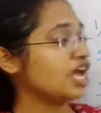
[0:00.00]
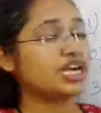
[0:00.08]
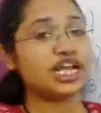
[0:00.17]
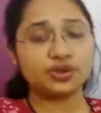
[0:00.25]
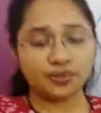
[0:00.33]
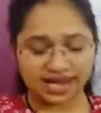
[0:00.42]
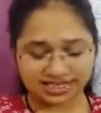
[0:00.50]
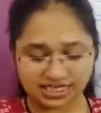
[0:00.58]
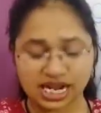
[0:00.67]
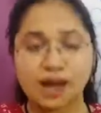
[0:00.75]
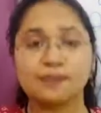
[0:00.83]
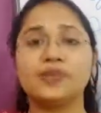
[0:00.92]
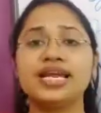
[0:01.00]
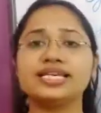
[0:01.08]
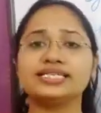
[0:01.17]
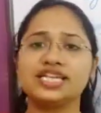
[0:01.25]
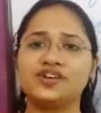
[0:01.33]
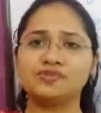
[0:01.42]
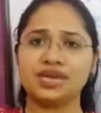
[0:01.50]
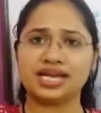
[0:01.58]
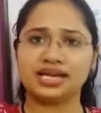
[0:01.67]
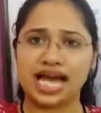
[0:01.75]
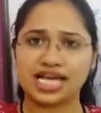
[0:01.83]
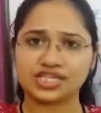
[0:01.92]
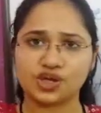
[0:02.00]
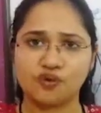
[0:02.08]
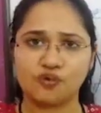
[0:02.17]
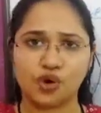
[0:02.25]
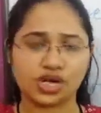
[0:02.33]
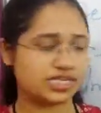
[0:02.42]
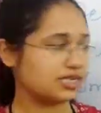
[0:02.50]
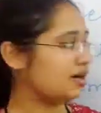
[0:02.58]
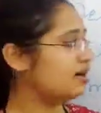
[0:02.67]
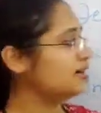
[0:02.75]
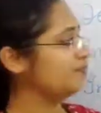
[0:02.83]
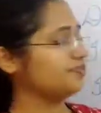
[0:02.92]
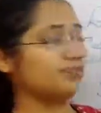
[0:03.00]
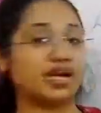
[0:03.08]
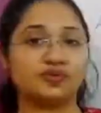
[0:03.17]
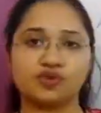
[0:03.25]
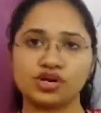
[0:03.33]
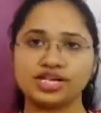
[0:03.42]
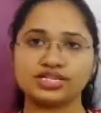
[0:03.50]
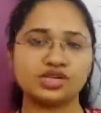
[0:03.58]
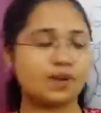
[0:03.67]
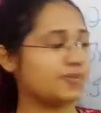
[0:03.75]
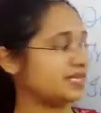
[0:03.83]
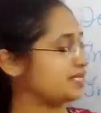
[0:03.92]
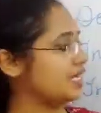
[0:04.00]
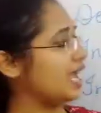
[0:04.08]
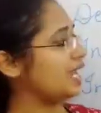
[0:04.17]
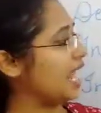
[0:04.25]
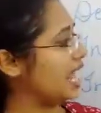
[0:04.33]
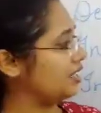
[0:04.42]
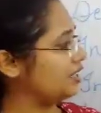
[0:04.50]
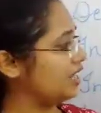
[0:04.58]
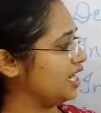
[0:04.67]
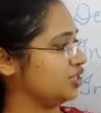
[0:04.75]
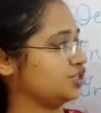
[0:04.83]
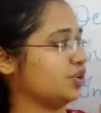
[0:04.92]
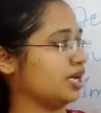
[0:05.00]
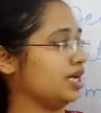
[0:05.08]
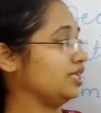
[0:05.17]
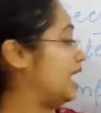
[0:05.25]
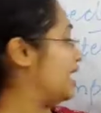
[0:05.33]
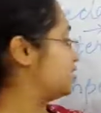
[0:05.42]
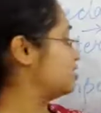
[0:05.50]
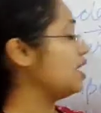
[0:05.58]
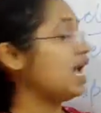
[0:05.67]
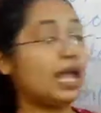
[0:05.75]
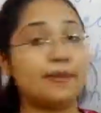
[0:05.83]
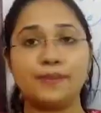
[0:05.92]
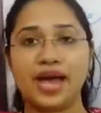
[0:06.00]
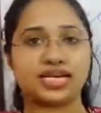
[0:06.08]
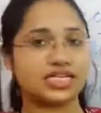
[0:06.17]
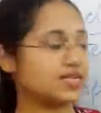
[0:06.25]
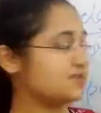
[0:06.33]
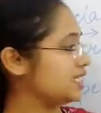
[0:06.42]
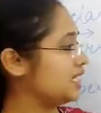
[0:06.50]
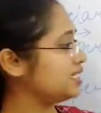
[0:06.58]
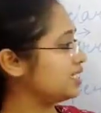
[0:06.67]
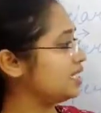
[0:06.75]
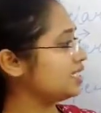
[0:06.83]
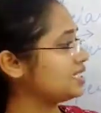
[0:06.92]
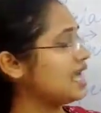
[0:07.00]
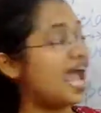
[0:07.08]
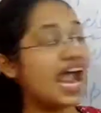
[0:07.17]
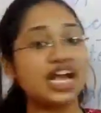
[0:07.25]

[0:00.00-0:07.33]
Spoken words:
Request, please give me a glass of water, but full stop is there and interrogate that imperative sentence.